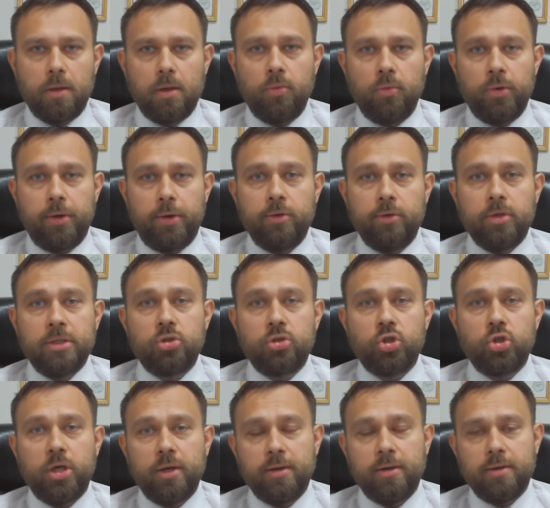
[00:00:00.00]
where you can
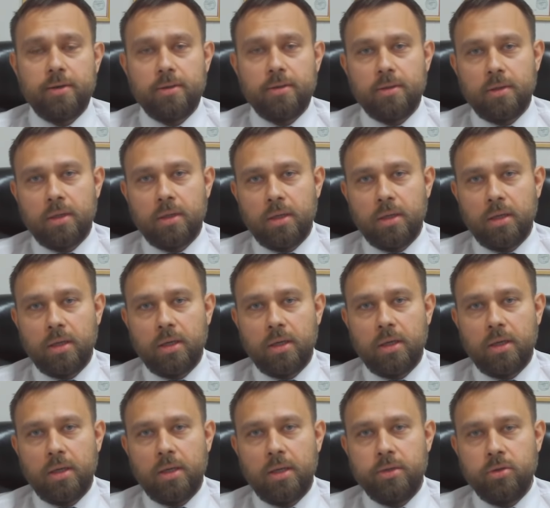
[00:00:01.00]
check
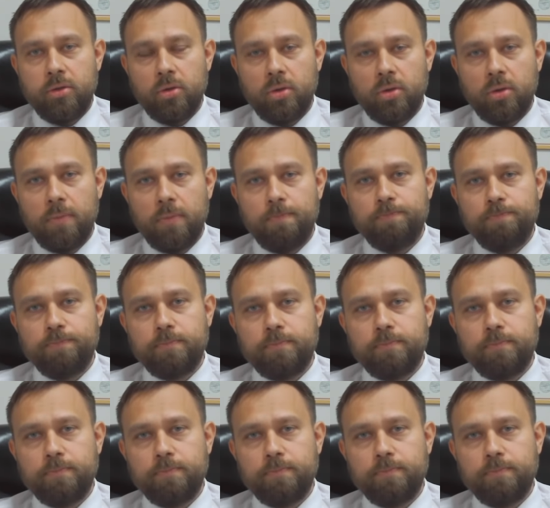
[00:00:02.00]
uh, your